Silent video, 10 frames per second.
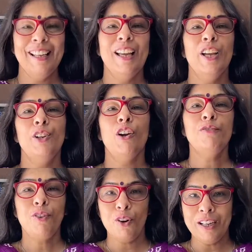Your
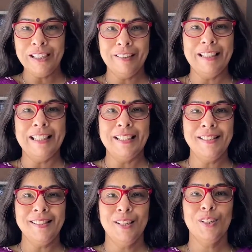4
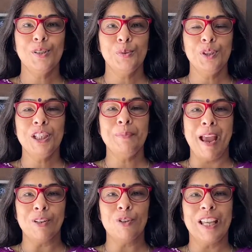ingredients Sooji
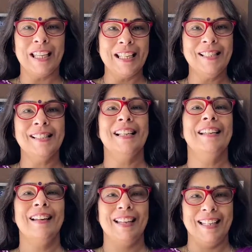mango cake is
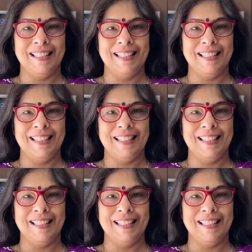ready.